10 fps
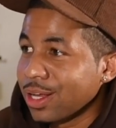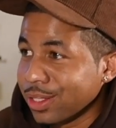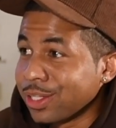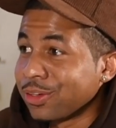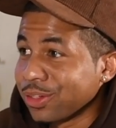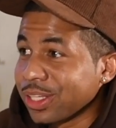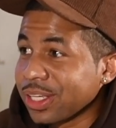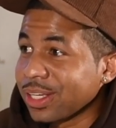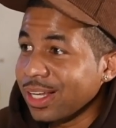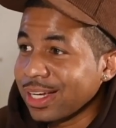Literally,
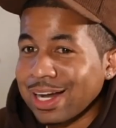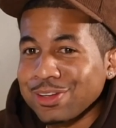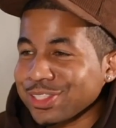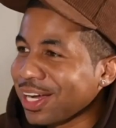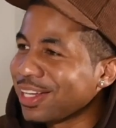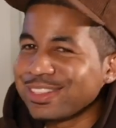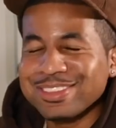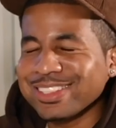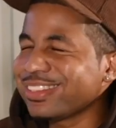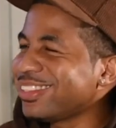and I was like,
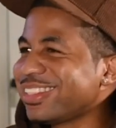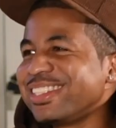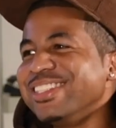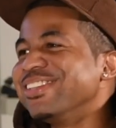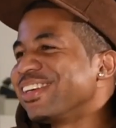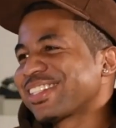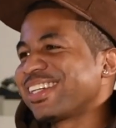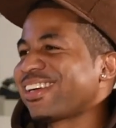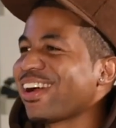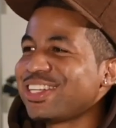I knew I was
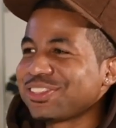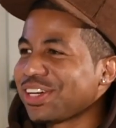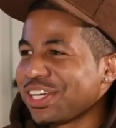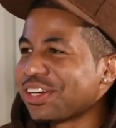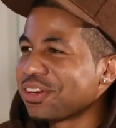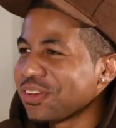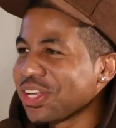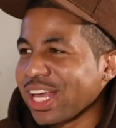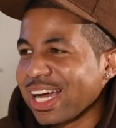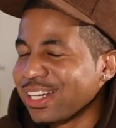gonna graduate. You know what I
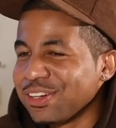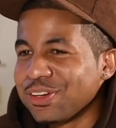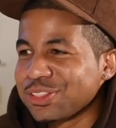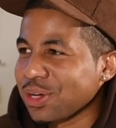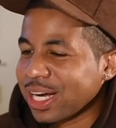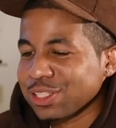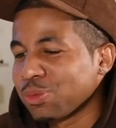mean? Like I knew it. So I got to